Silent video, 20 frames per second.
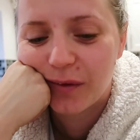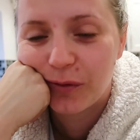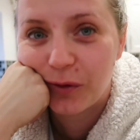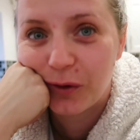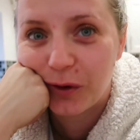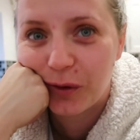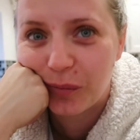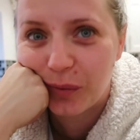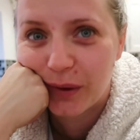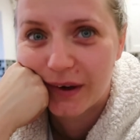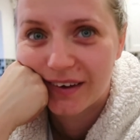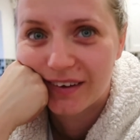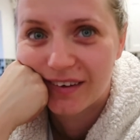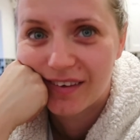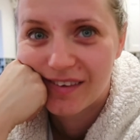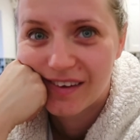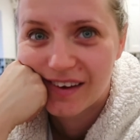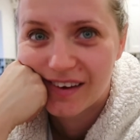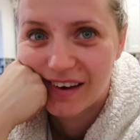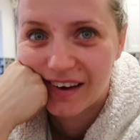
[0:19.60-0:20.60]
doing a
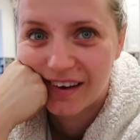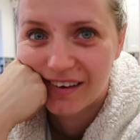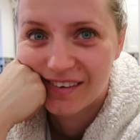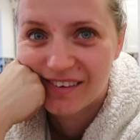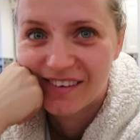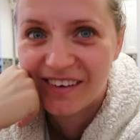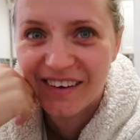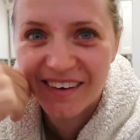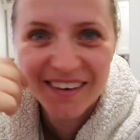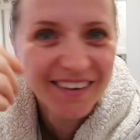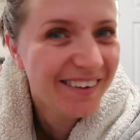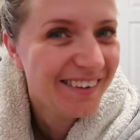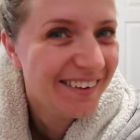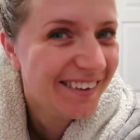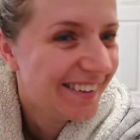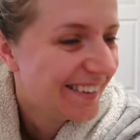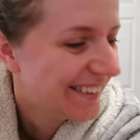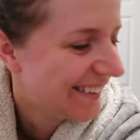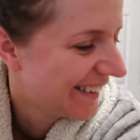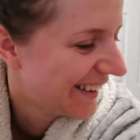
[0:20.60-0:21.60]
pregnancy test.
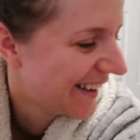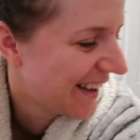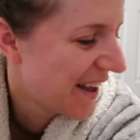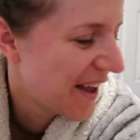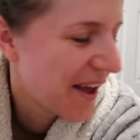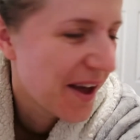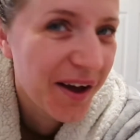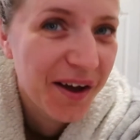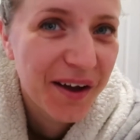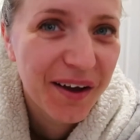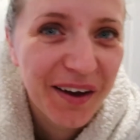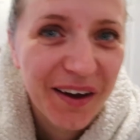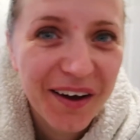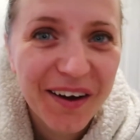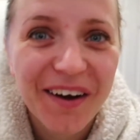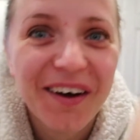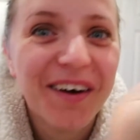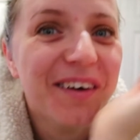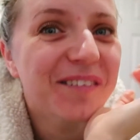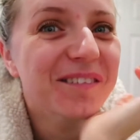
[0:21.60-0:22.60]

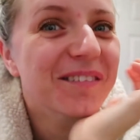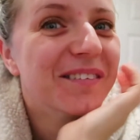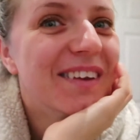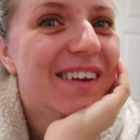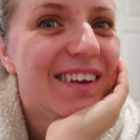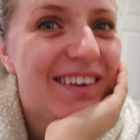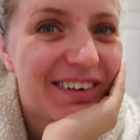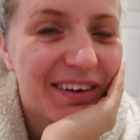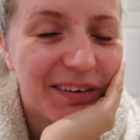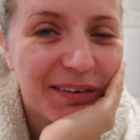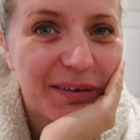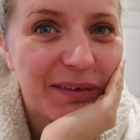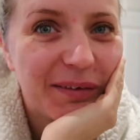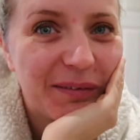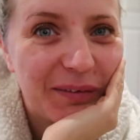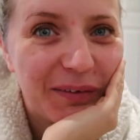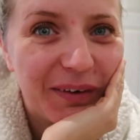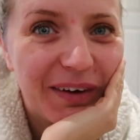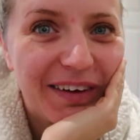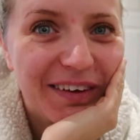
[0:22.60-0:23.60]
I can't believe,
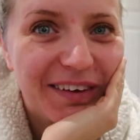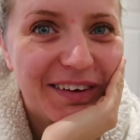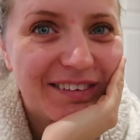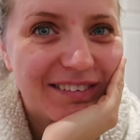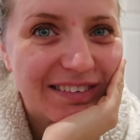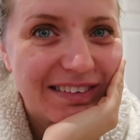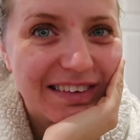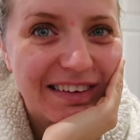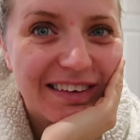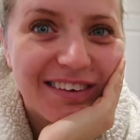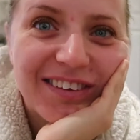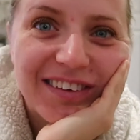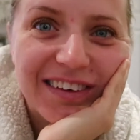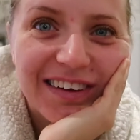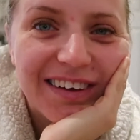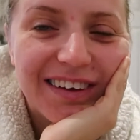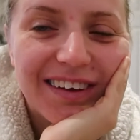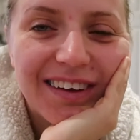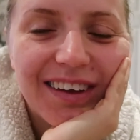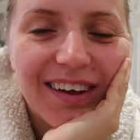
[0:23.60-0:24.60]
I'm quite nervous
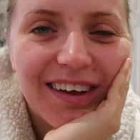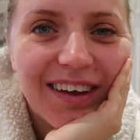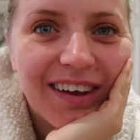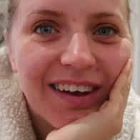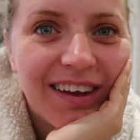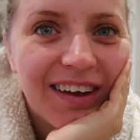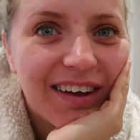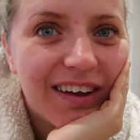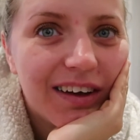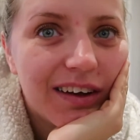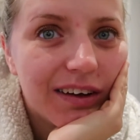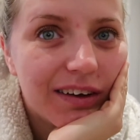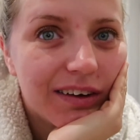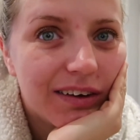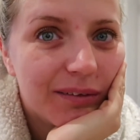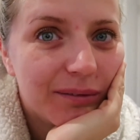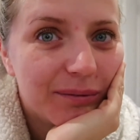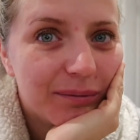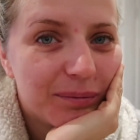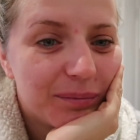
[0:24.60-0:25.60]
actually.
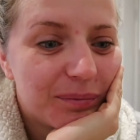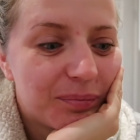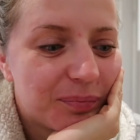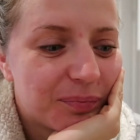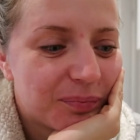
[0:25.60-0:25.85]
I